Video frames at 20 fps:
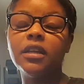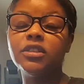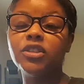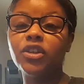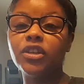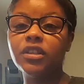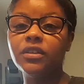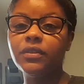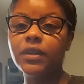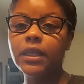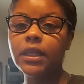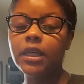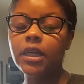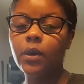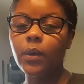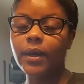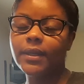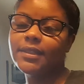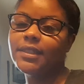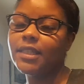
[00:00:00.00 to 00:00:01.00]
enjoyed the
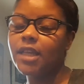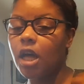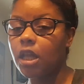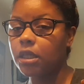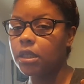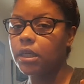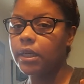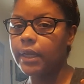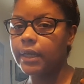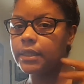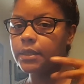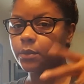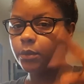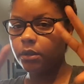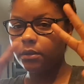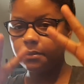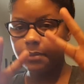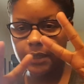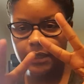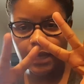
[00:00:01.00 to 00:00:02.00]
video. I'll see y'all in the next
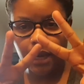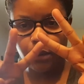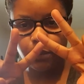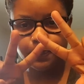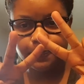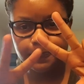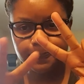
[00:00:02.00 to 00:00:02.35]
one. Peace out.